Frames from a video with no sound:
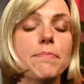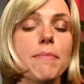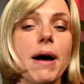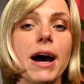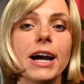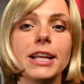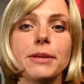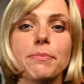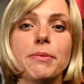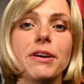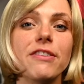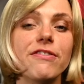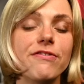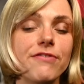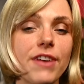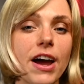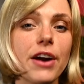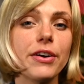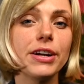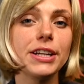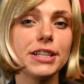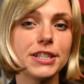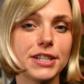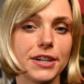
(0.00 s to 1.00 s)
might be
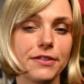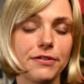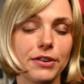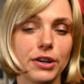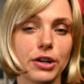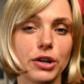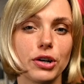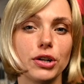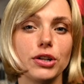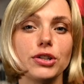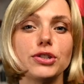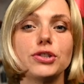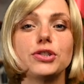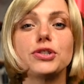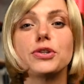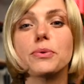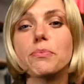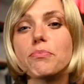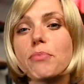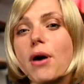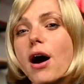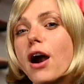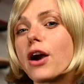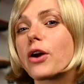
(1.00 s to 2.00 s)
very difficult to
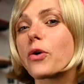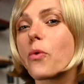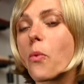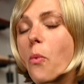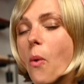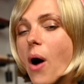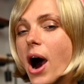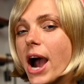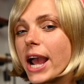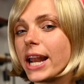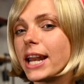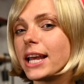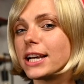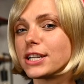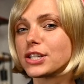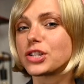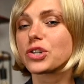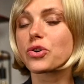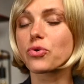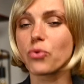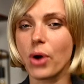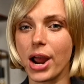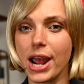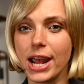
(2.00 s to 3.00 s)
mark wine as
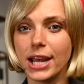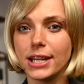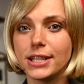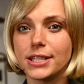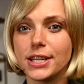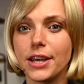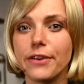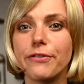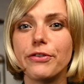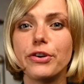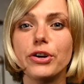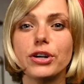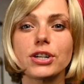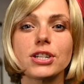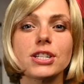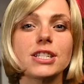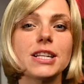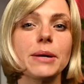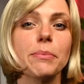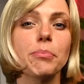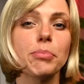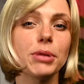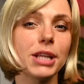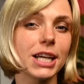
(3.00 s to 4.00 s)
great if you're
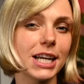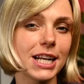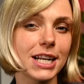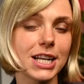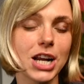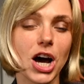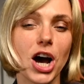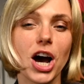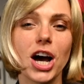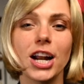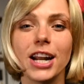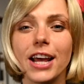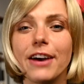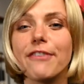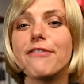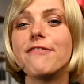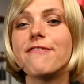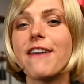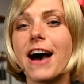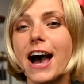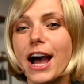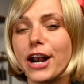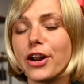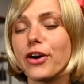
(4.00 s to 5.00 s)
simply not a
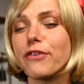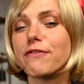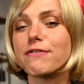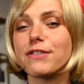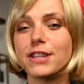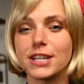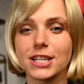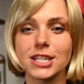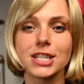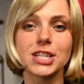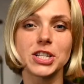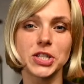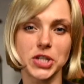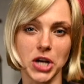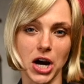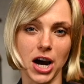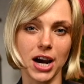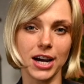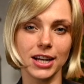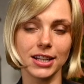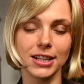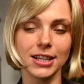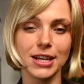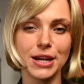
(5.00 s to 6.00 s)
fan of this
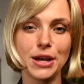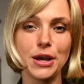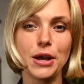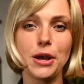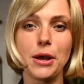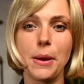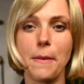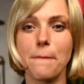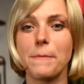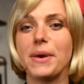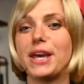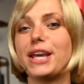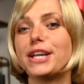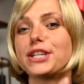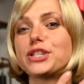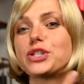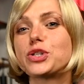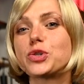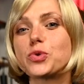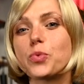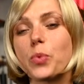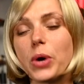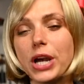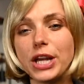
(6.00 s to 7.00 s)
style, be it
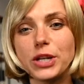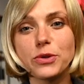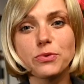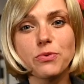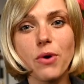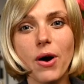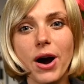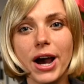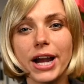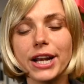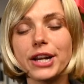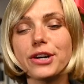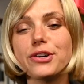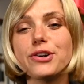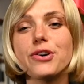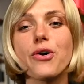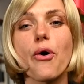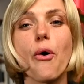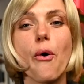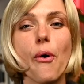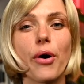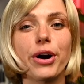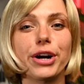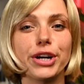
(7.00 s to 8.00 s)
sweet wine,
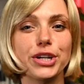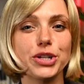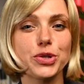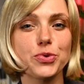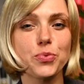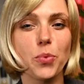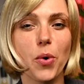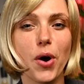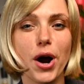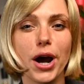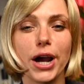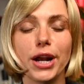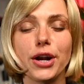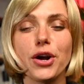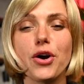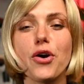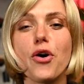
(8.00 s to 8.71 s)
orange wine,